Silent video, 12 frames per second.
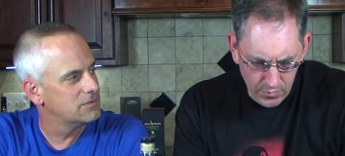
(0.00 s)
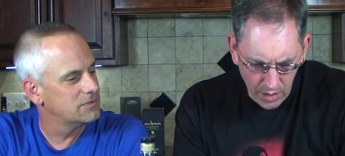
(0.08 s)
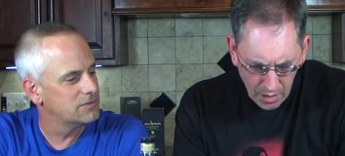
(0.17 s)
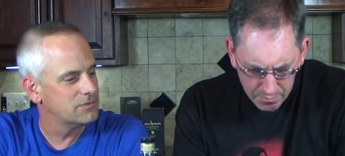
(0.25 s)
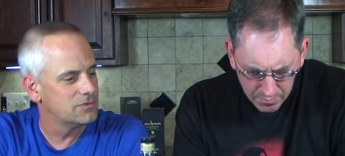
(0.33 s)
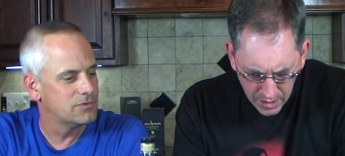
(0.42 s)

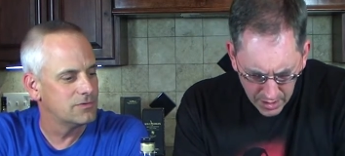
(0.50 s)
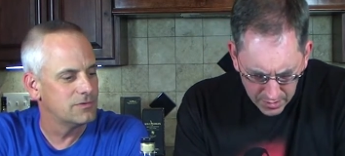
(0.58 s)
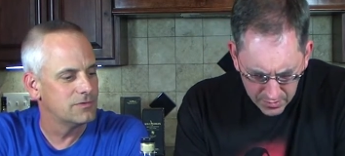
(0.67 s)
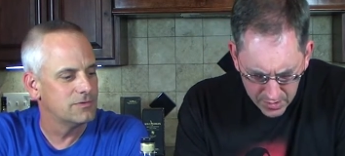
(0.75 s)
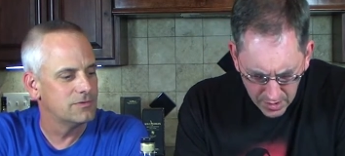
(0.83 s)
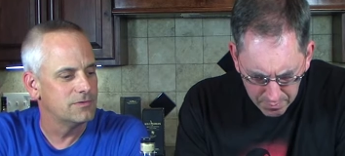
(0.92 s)
Speaker 1: I'm getting
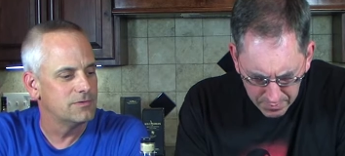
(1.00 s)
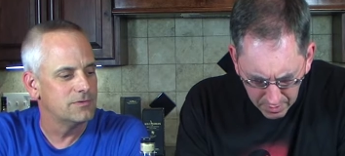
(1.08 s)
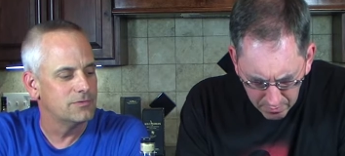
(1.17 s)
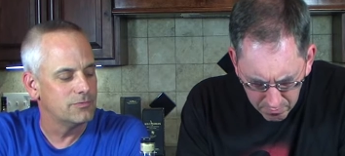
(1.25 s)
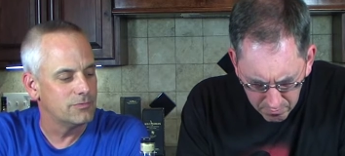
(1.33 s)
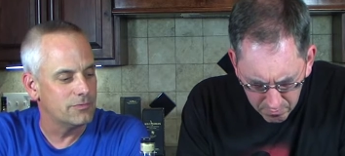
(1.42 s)
something.
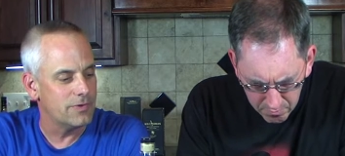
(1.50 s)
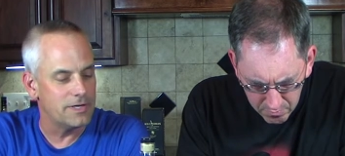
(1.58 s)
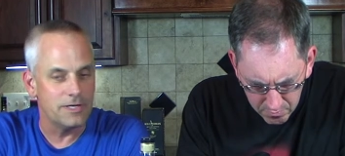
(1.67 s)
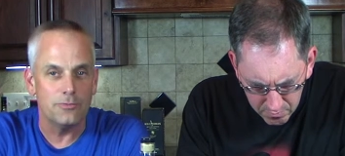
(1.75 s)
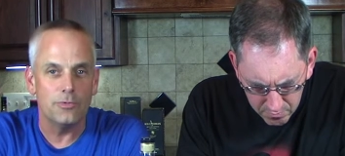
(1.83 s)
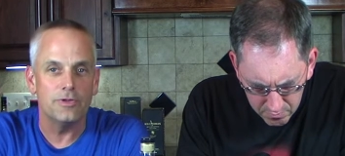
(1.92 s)
I
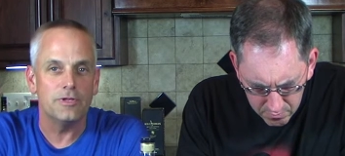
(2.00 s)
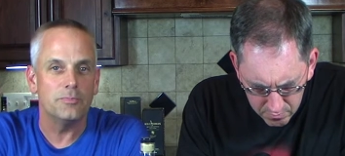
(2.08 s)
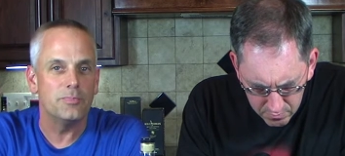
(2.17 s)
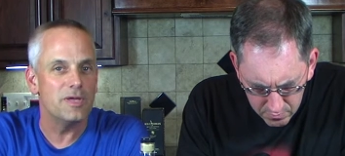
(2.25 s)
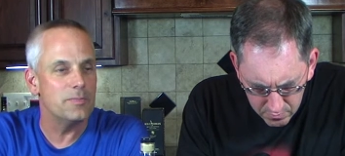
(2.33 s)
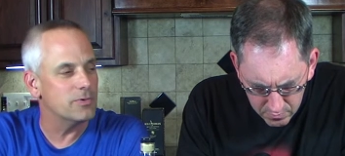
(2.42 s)
didn't want the
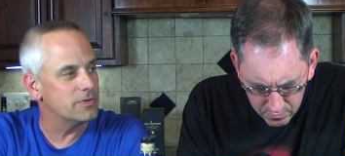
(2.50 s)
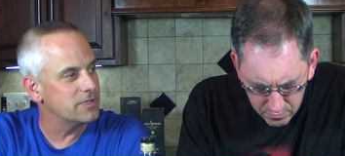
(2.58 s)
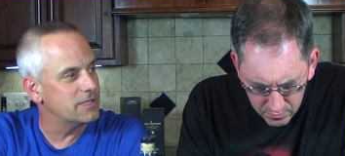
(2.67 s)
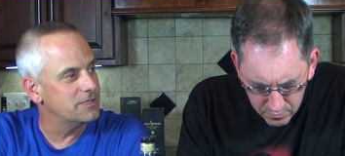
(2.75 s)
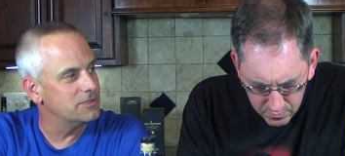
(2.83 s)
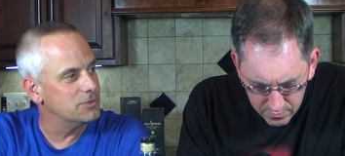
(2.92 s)
paper to
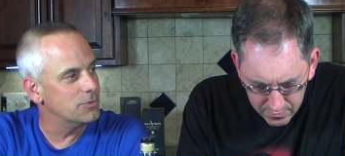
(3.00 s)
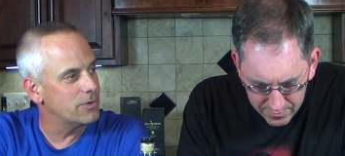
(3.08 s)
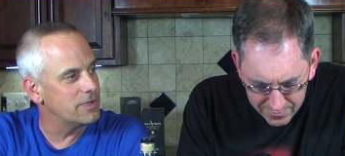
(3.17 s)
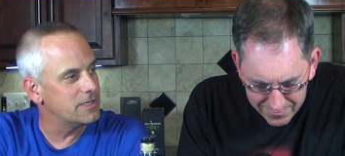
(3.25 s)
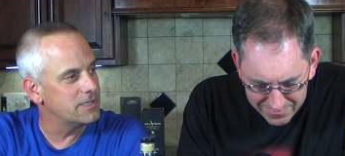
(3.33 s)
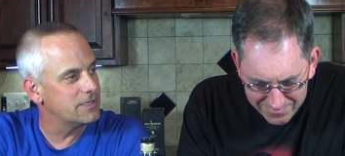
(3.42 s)
get in your way.
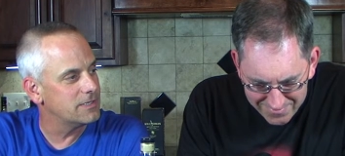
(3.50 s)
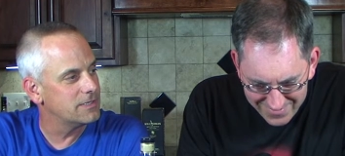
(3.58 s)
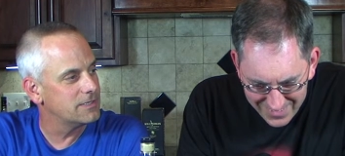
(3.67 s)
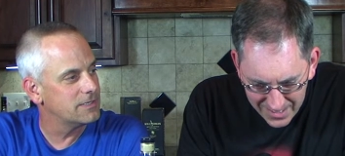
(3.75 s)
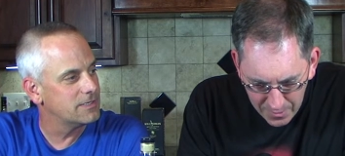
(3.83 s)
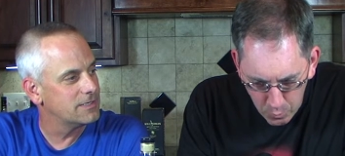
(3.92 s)

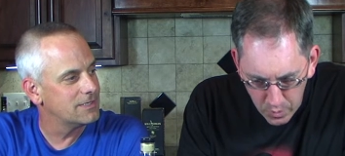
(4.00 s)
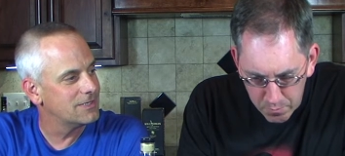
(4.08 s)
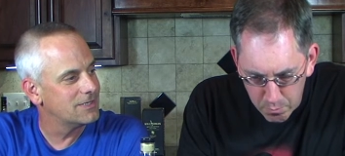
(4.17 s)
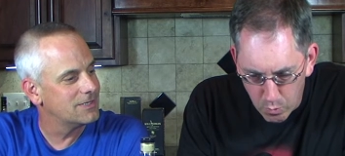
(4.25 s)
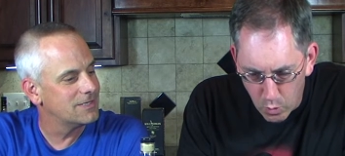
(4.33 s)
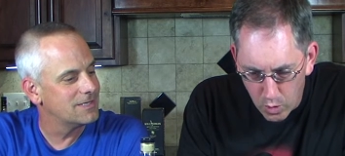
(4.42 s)
Speaker 2: With
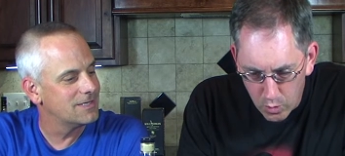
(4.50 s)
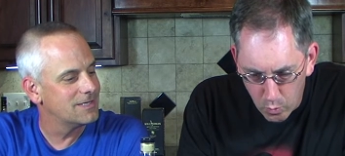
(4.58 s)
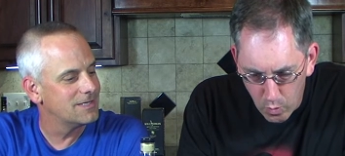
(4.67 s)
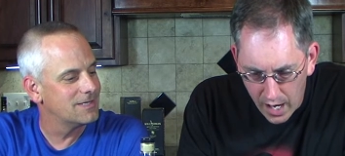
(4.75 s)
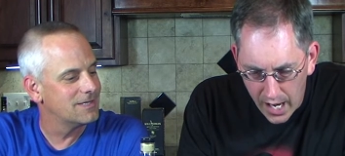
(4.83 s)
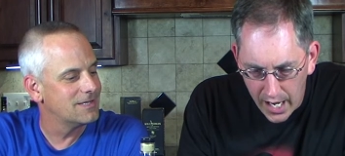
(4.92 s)
more
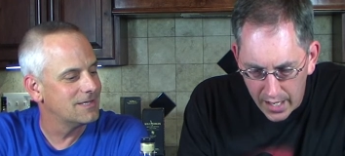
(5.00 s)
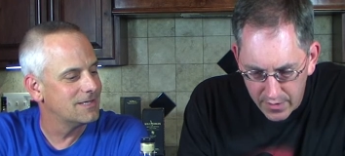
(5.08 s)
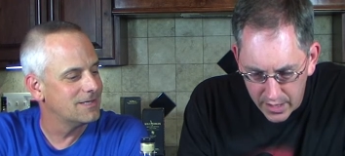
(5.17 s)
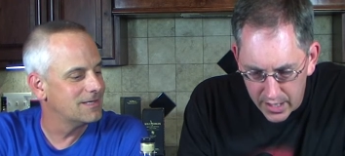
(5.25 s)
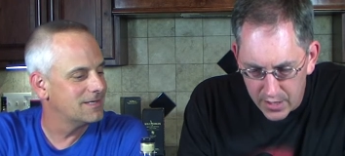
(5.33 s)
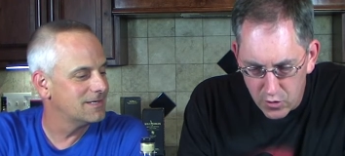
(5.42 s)
rye than
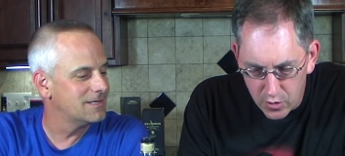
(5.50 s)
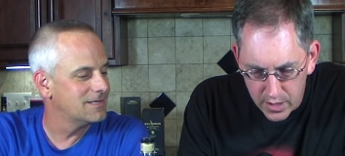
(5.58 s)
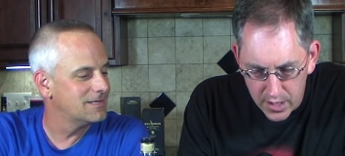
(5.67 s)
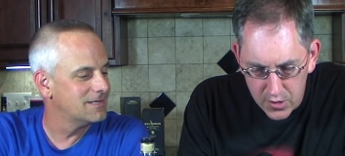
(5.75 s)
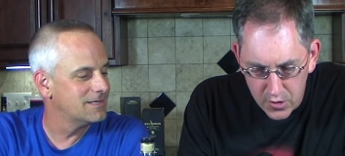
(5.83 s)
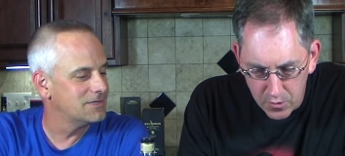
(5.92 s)
a
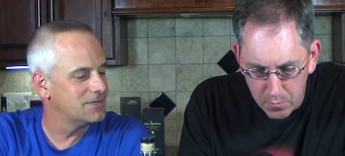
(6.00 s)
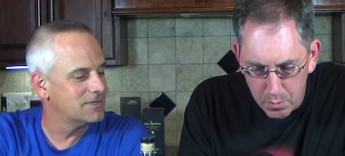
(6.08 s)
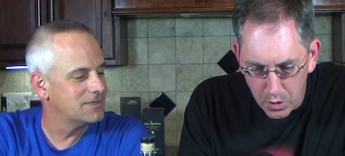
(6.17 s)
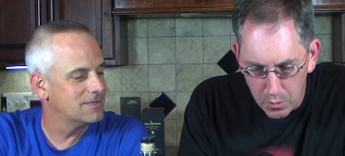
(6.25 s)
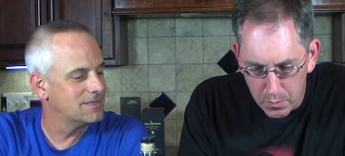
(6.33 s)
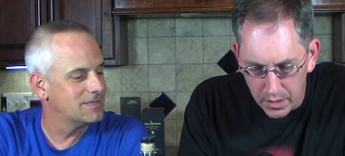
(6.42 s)
traditional
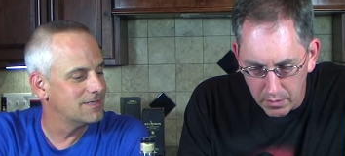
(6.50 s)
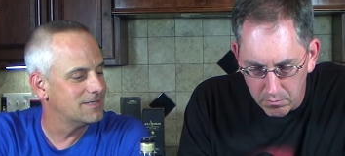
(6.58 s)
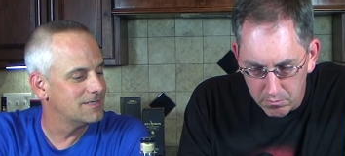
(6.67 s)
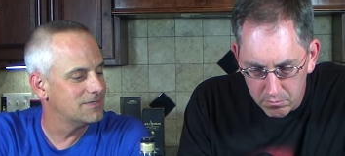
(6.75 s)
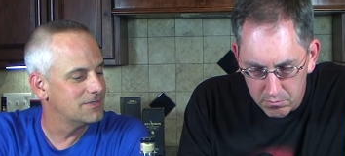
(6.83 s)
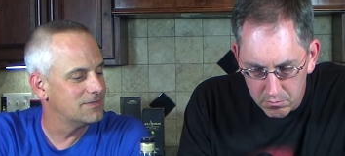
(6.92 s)
bourbon.
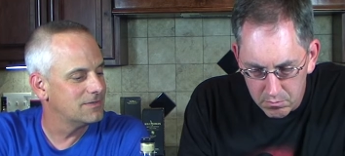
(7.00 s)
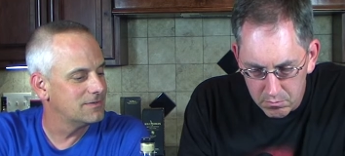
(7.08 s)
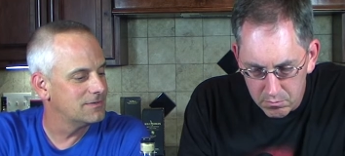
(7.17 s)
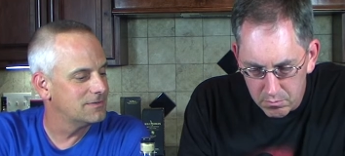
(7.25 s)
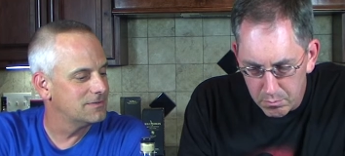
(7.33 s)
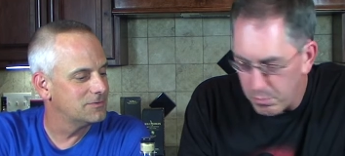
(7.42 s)

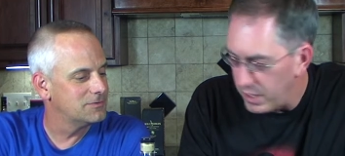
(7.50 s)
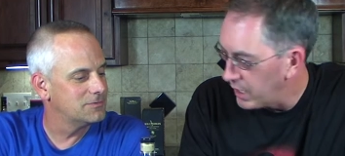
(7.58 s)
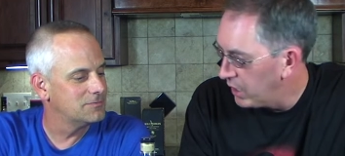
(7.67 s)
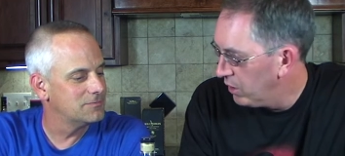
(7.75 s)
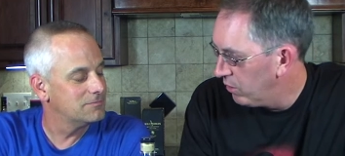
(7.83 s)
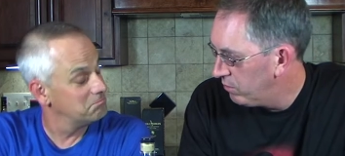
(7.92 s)

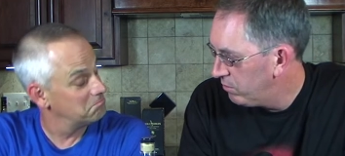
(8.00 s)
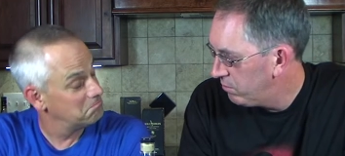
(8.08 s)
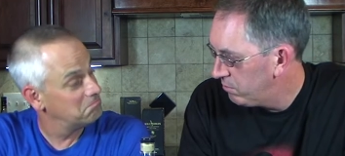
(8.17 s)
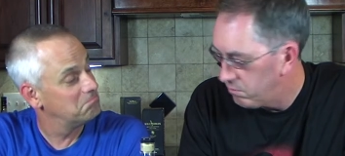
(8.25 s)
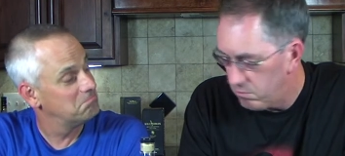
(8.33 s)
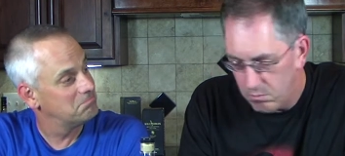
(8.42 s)
Bingo.
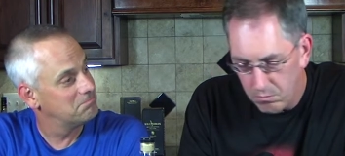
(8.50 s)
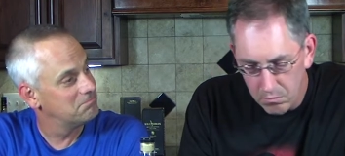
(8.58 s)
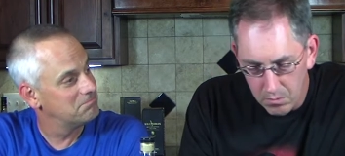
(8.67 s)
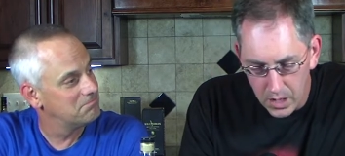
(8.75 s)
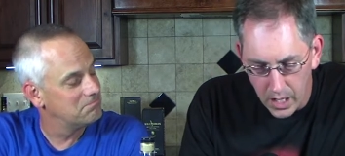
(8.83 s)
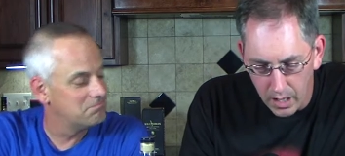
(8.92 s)

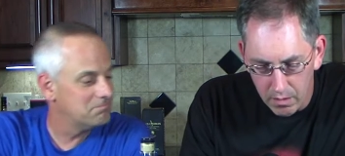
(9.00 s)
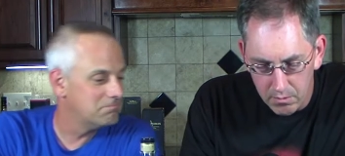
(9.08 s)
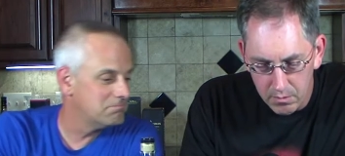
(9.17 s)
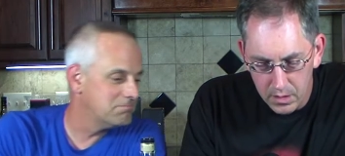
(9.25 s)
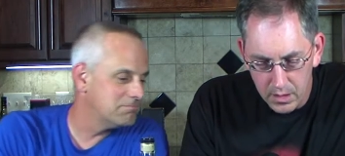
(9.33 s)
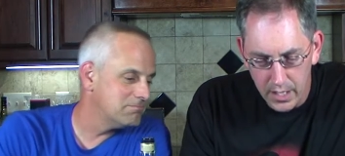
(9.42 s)
Yeah.
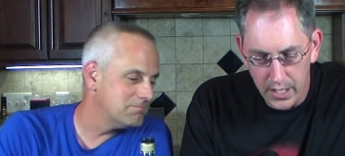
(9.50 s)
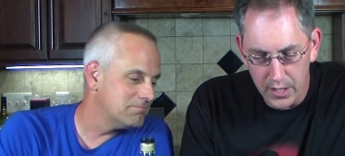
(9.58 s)
And a